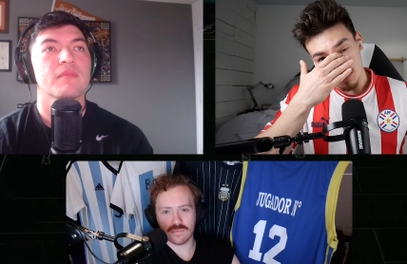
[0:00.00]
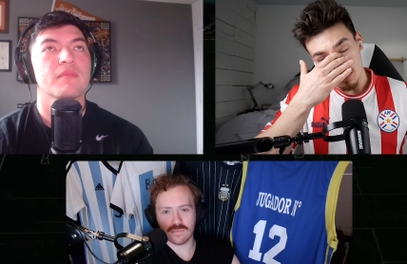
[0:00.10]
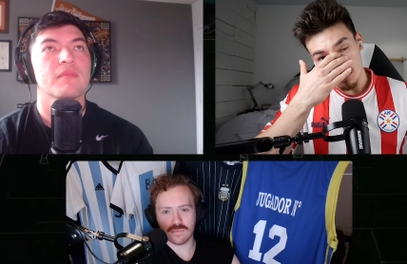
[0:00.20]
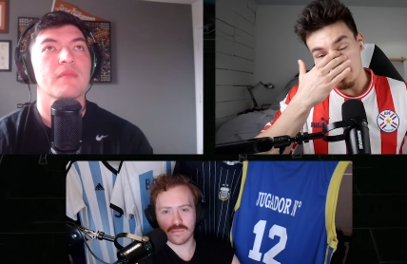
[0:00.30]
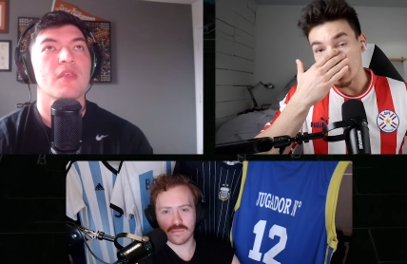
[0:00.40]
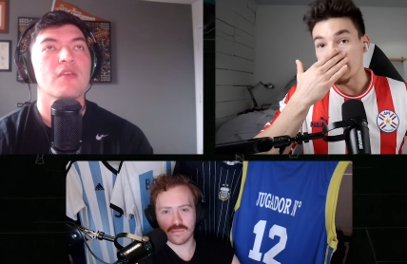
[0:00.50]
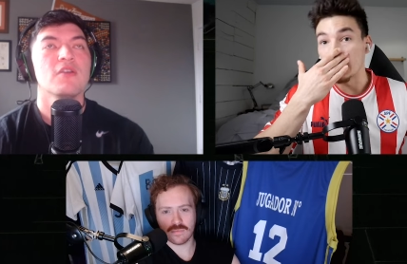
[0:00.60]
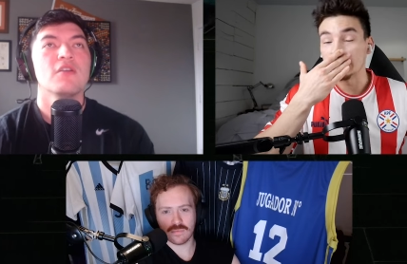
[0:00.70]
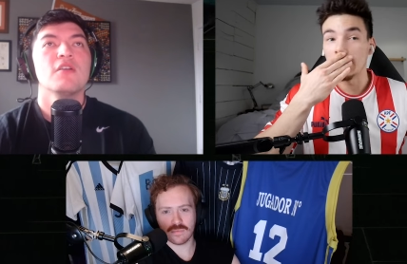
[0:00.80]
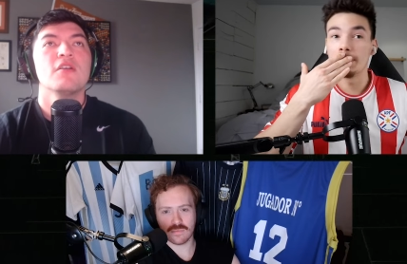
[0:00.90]
Speaker 1: Oh my
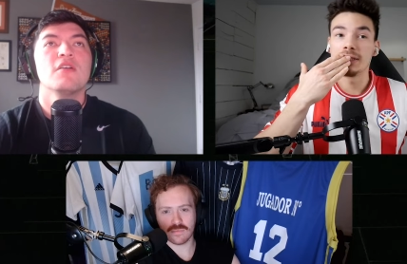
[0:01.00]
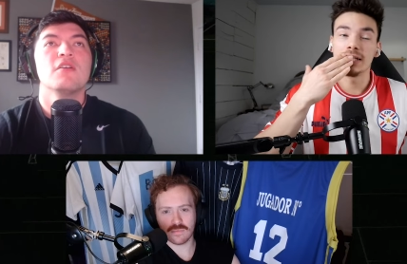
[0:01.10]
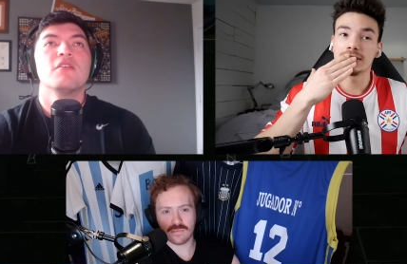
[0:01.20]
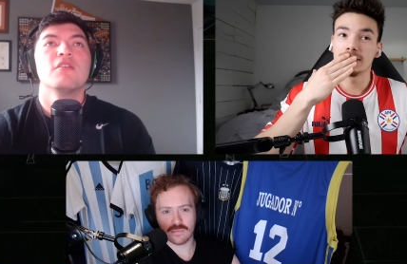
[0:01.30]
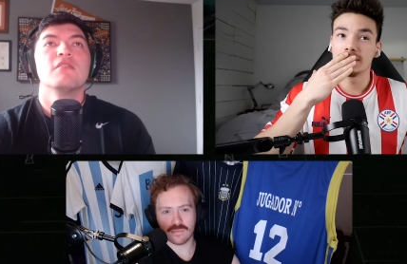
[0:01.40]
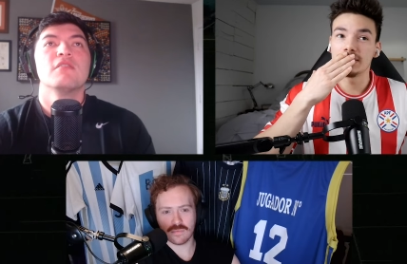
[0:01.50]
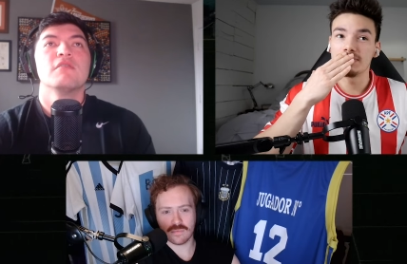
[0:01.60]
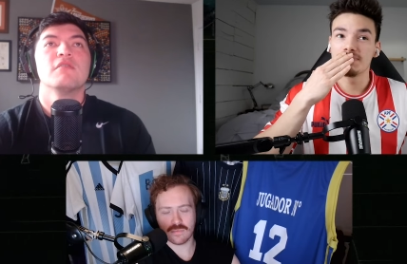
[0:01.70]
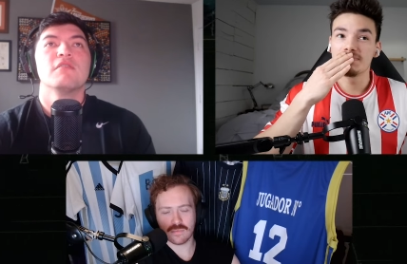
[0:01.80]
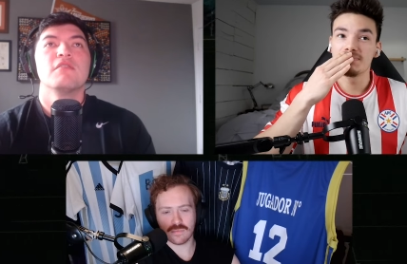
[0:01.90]
Speaker 2: gosh! I mean, that's a.
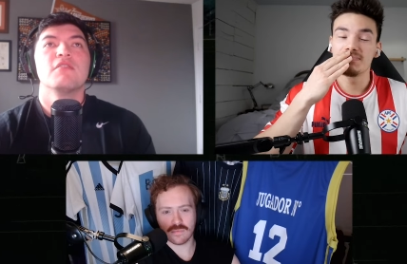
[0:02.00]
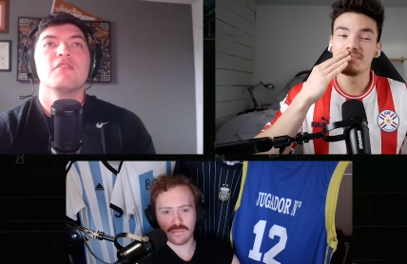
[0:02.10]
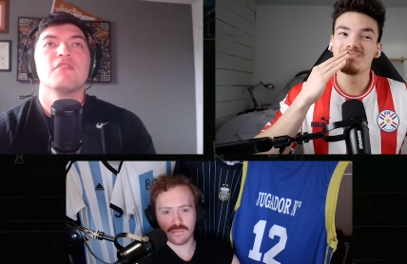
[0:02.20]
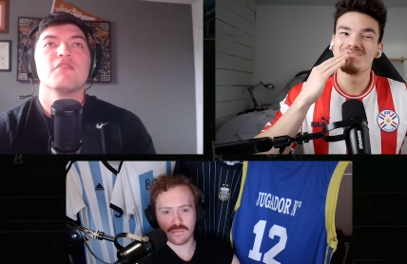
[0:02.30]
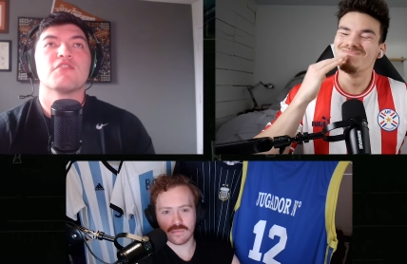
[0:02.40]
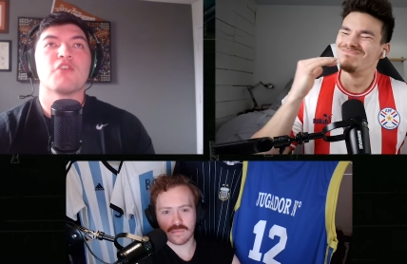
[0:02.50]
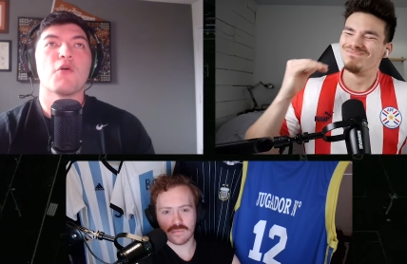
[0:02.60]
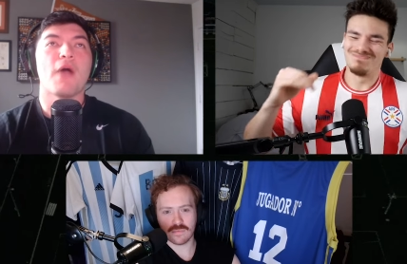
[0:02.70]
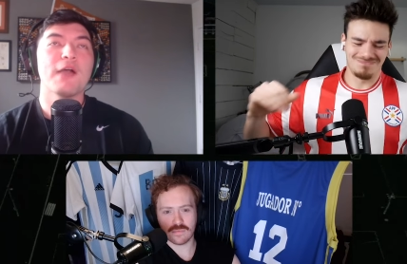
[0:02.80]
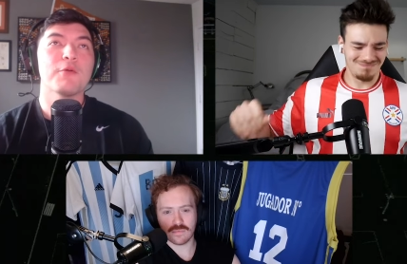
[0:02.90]

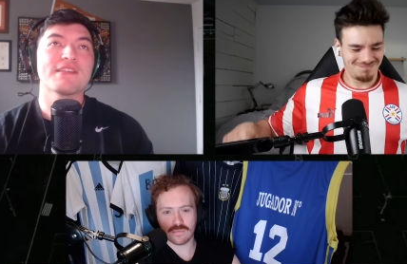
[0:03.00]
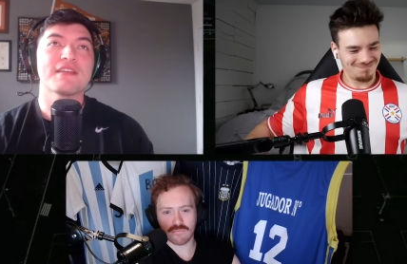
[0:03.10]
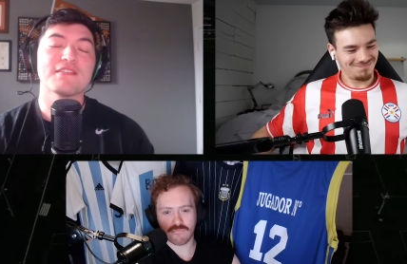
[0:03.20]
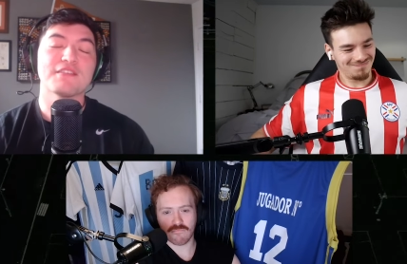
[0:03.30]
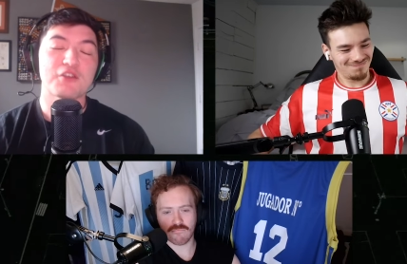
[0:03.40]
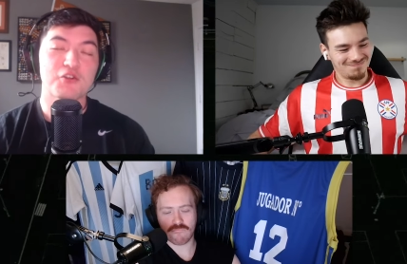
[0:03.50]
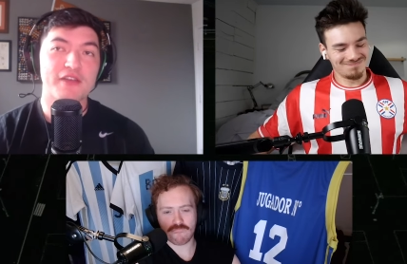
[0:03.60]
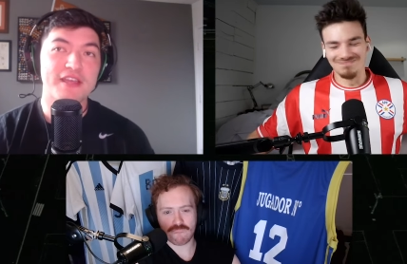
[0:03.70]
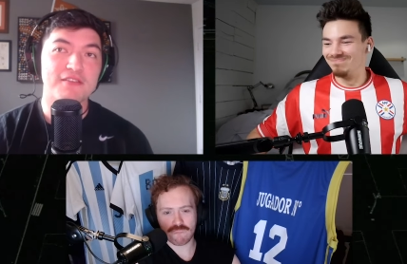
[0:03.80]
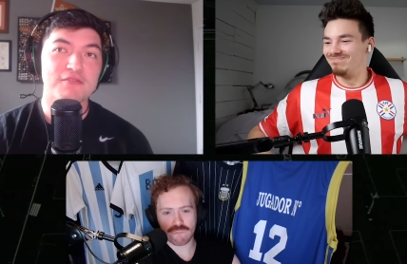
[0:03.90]
So mm. I was
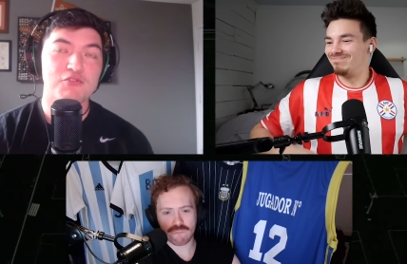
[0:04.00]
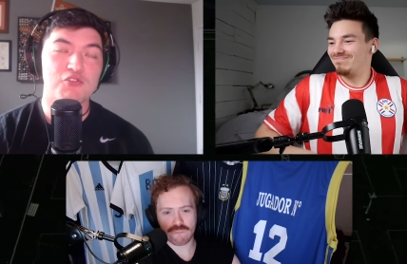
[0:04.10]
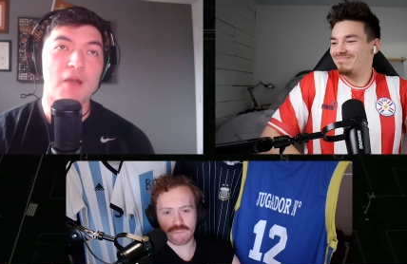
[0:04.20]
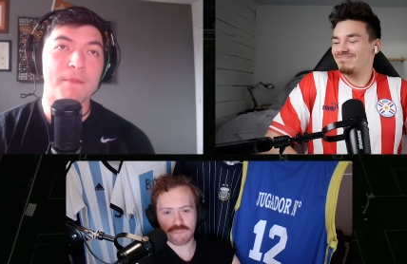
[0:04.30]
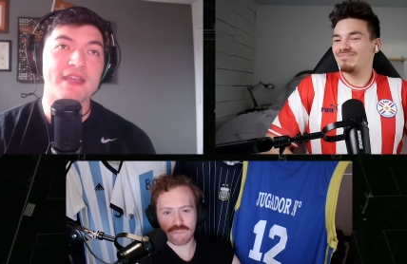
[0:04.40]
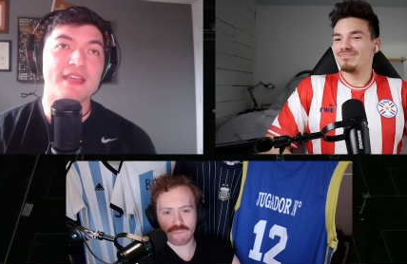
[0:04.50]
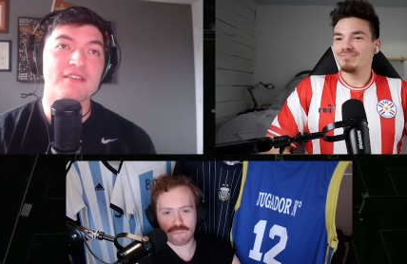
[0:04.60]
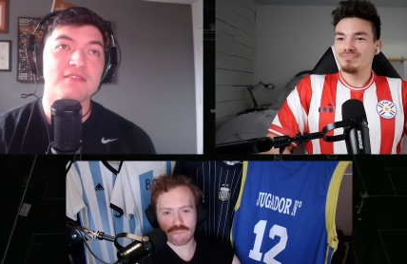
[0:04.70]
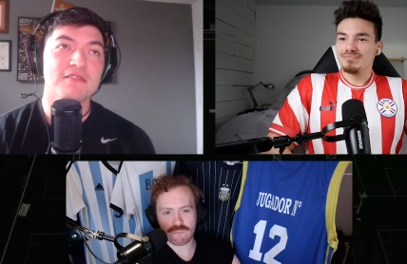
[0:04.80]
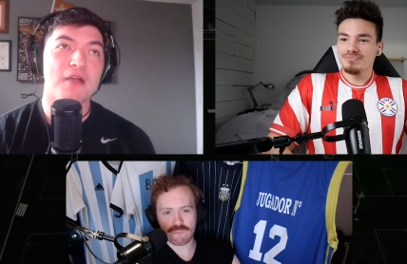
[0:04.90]
considering mm.
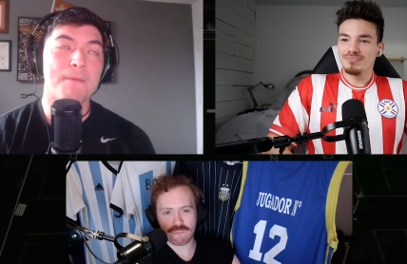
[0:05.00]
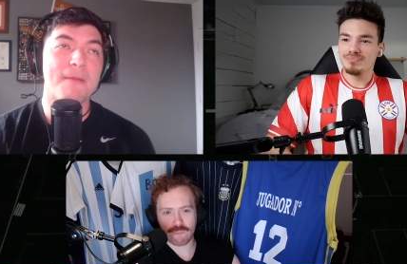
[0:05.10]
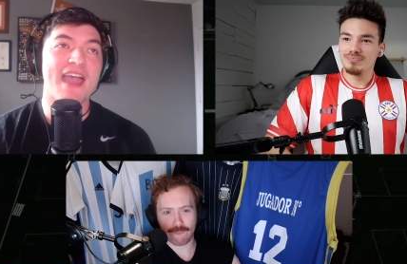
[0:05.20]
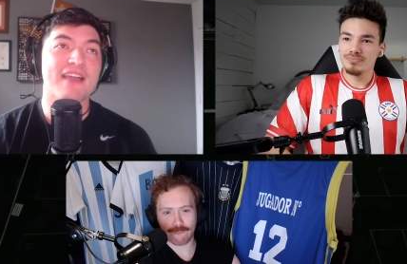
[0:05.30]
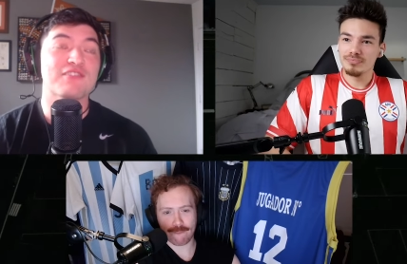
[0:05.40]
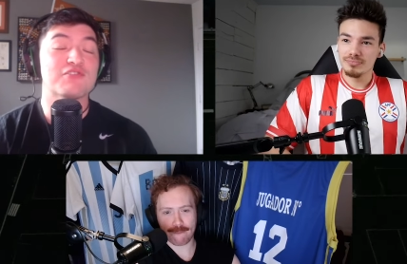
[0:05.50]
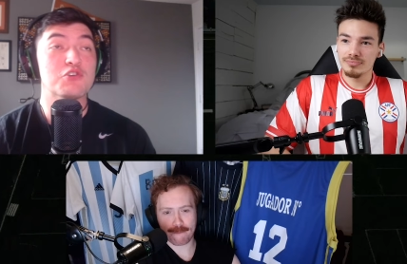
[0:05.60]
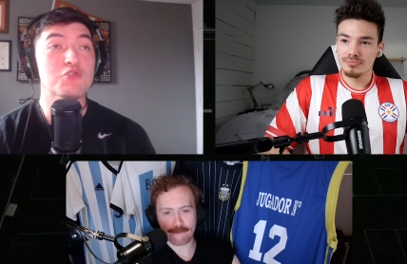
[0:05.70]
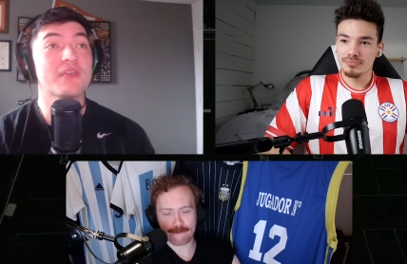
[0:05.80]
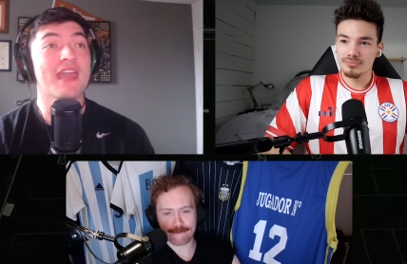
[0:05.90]
dropping a max
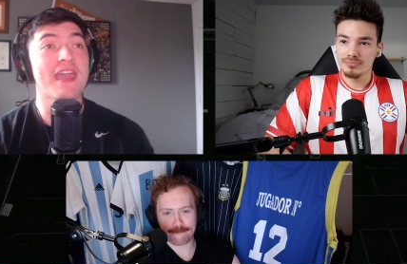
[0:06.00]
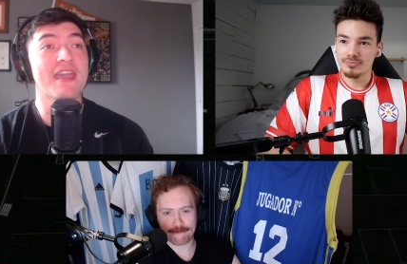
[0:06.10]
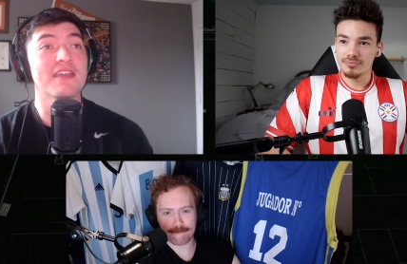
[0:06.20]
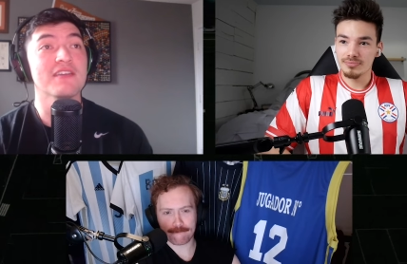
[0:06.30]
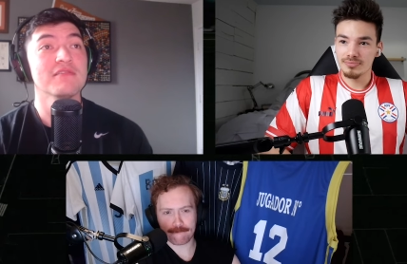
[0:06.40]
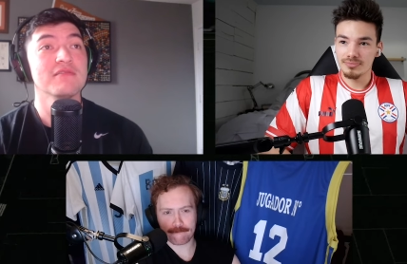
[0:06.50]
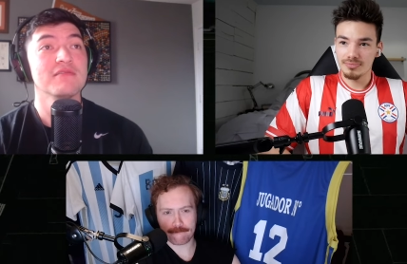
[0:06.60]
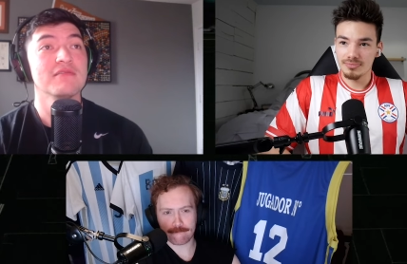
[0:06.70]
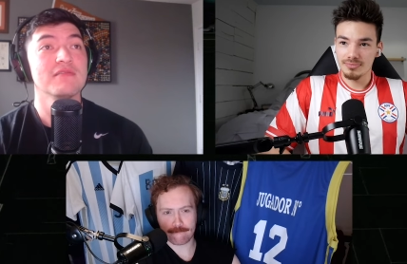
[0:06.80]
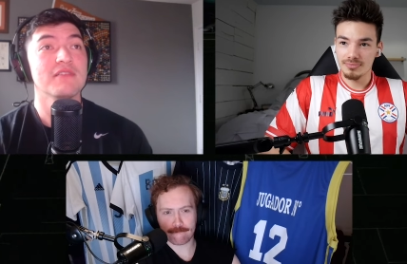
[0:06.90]
2k
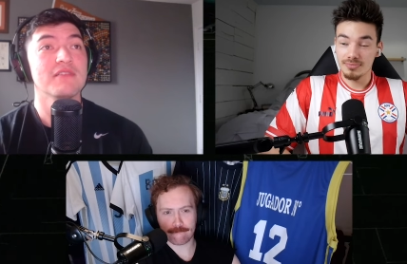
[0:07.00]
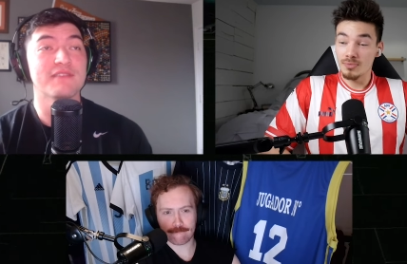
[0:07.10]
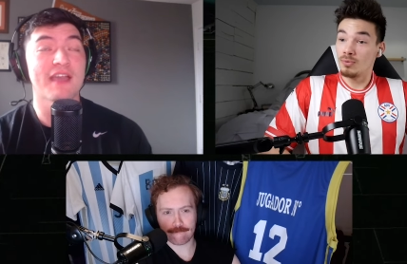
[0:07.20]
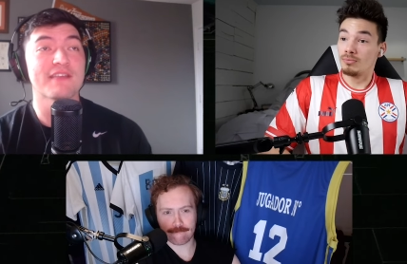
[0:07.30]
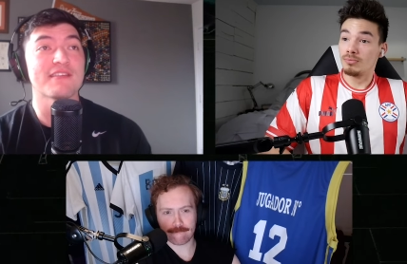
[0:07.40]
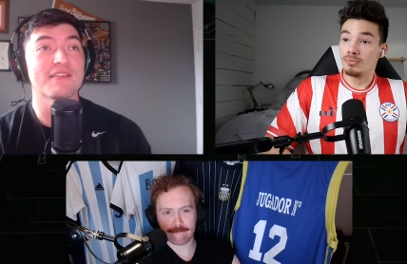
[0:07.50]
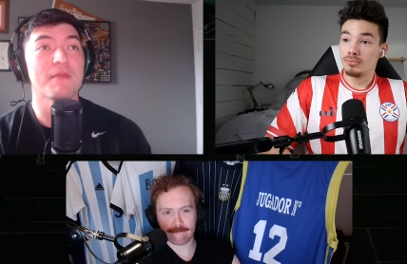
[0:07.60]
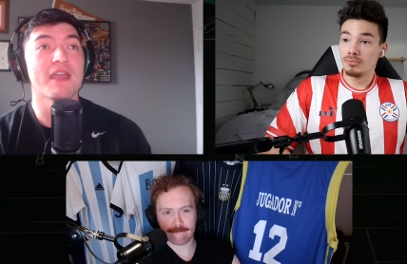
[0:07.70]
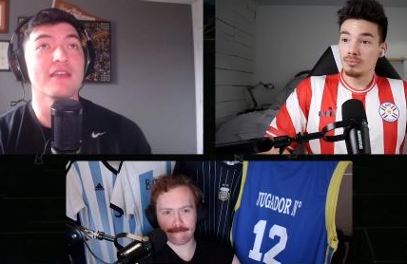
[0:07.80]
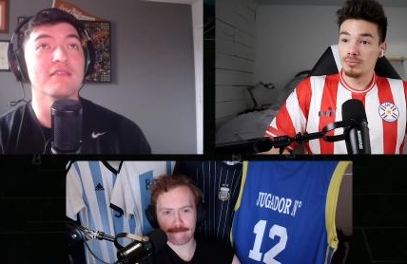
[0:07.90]
if Texas
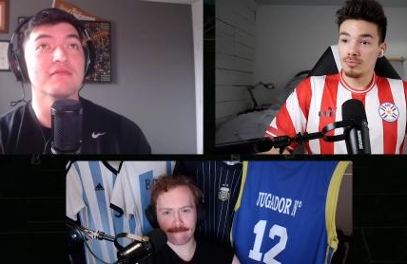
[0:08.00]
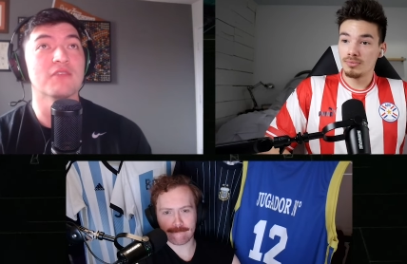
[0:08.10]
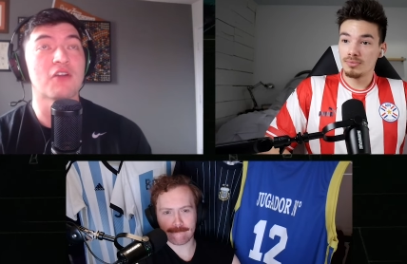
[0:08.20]
made the